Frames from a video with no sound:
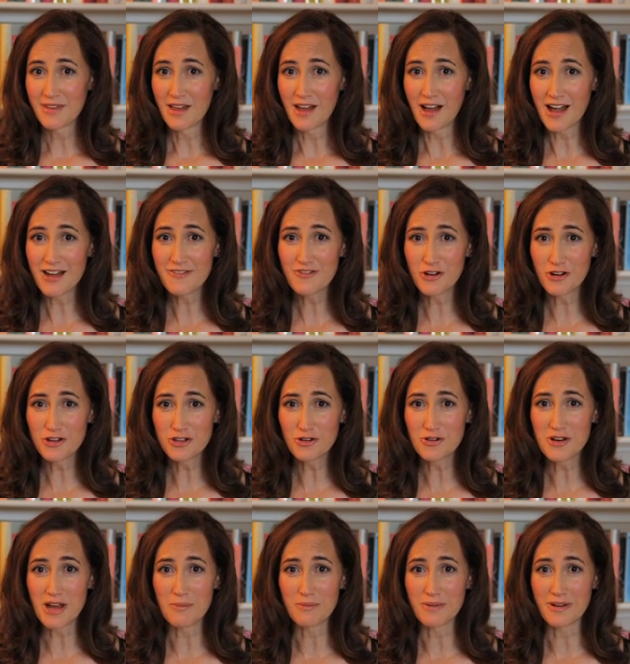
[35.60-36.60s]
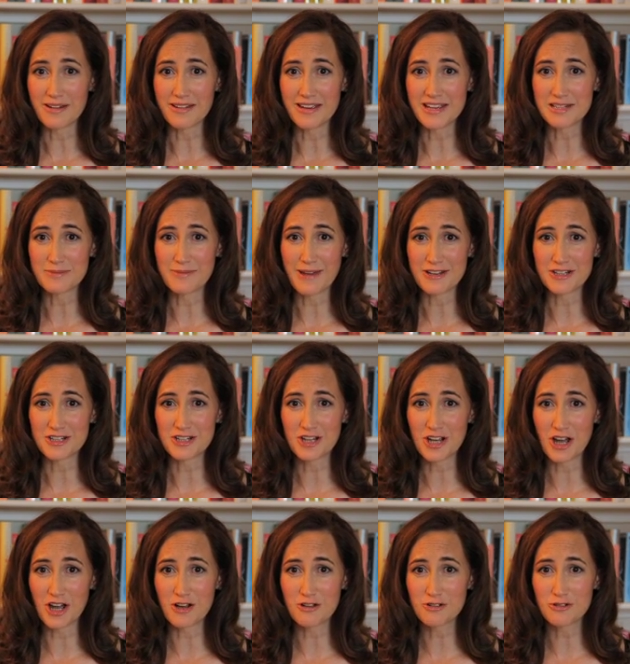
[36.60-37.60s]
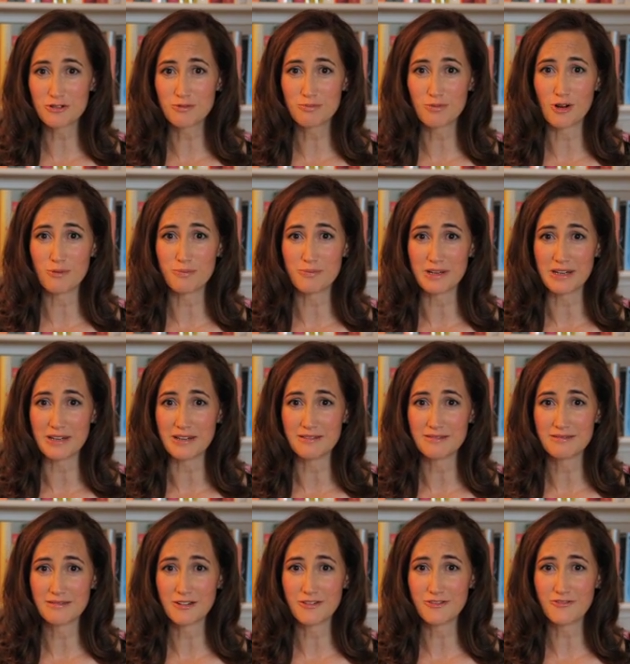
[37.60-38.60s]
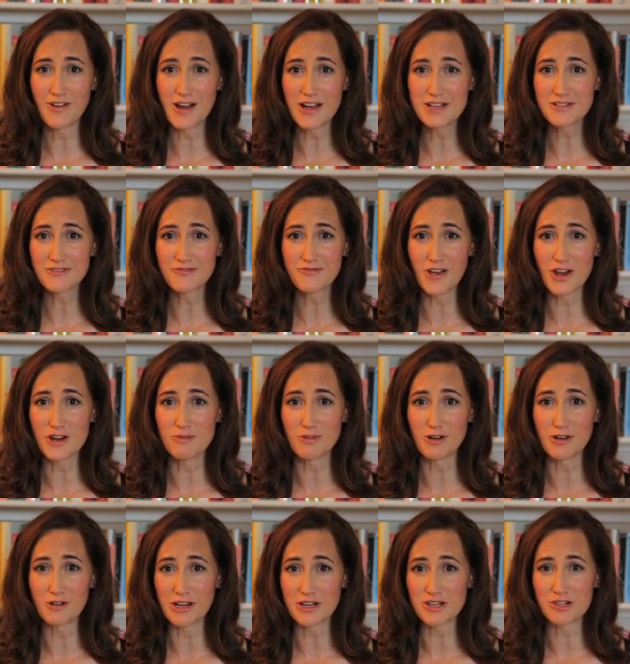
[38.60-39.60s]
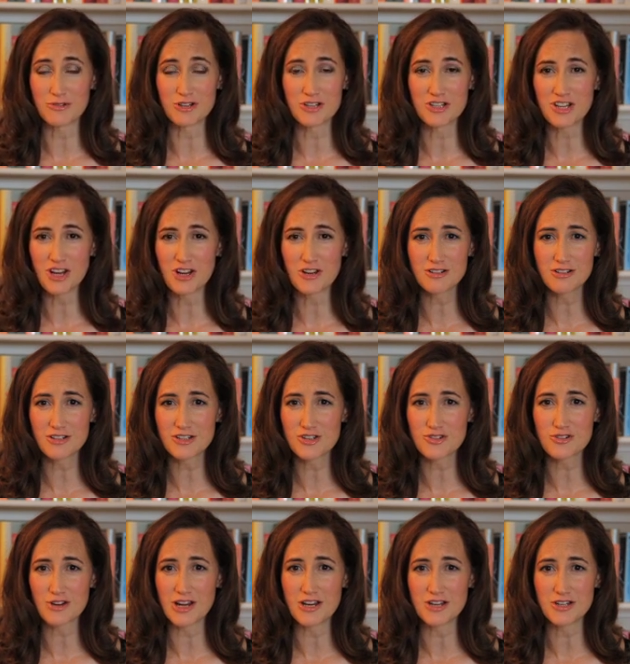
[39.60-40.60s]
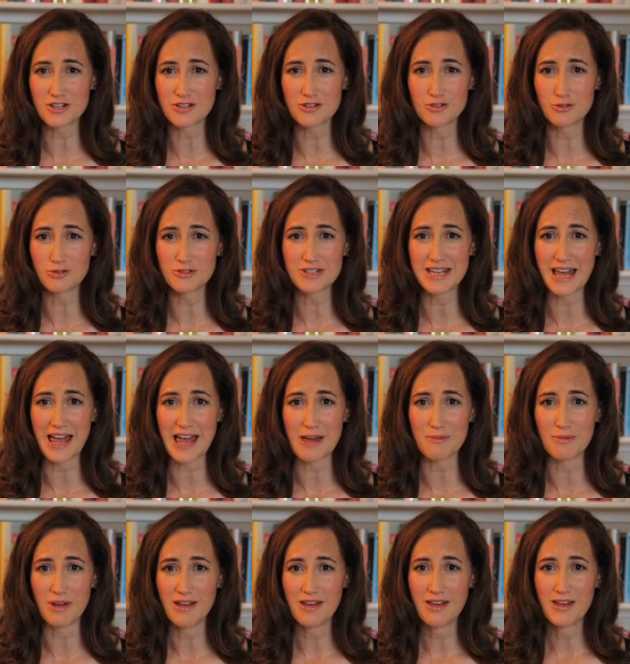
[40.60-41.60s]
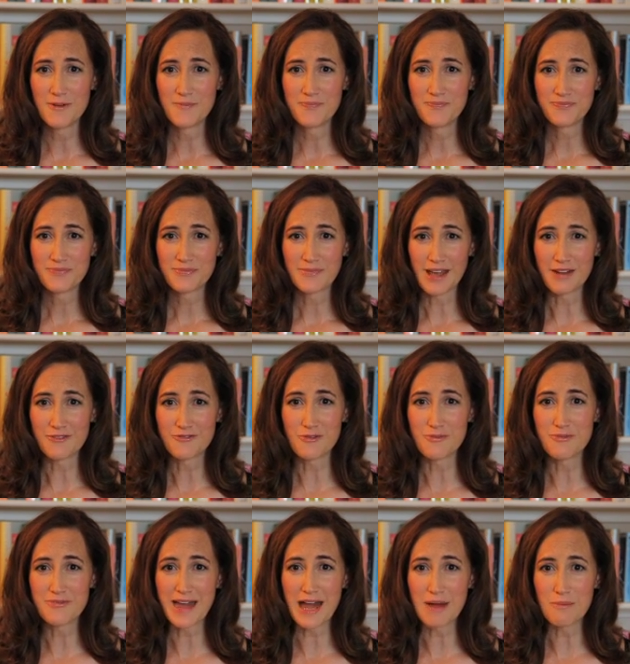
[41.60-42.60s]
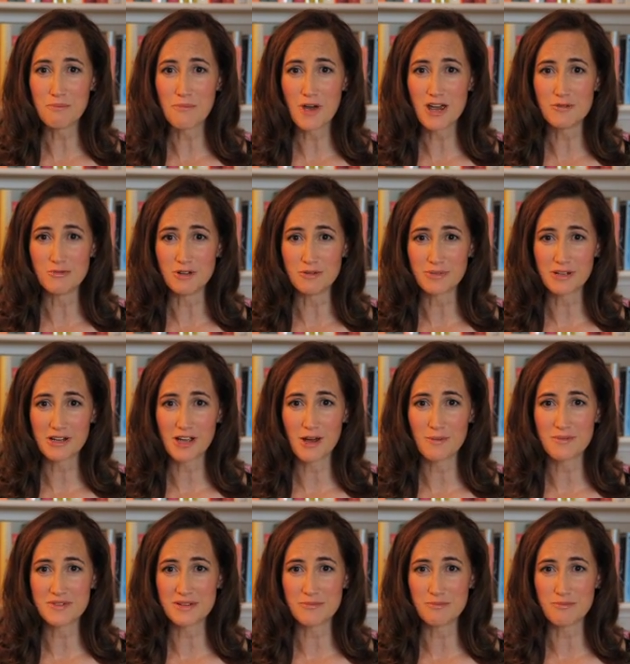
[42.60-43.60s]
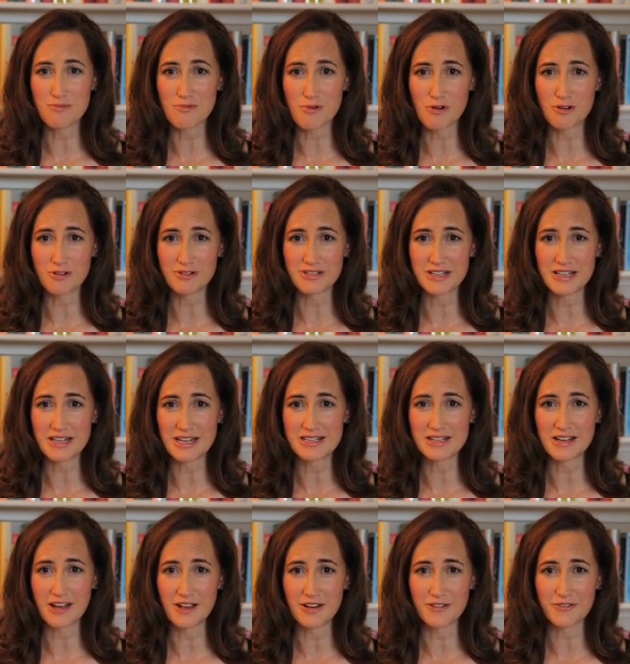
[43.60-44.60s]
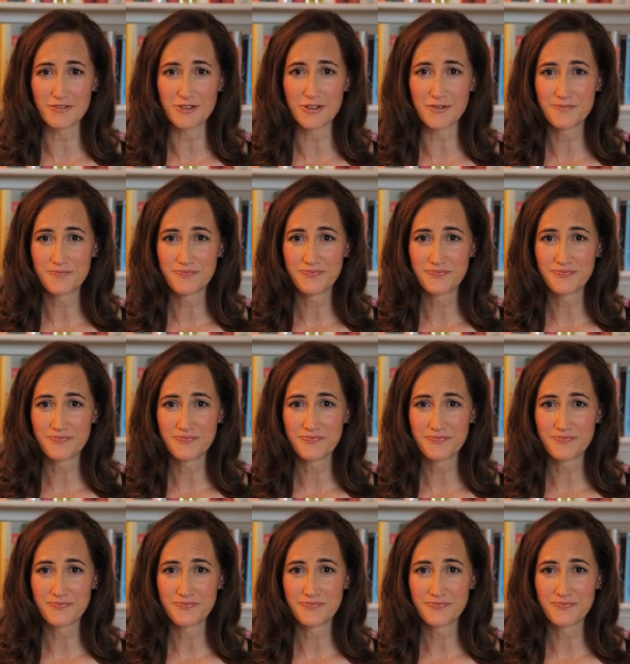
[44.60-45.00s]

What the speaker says: I've Got Your Number is about a girl called Poppy who finds a phone belonging to a total stranger called Sam, and from that moment becomes embroiled in his life.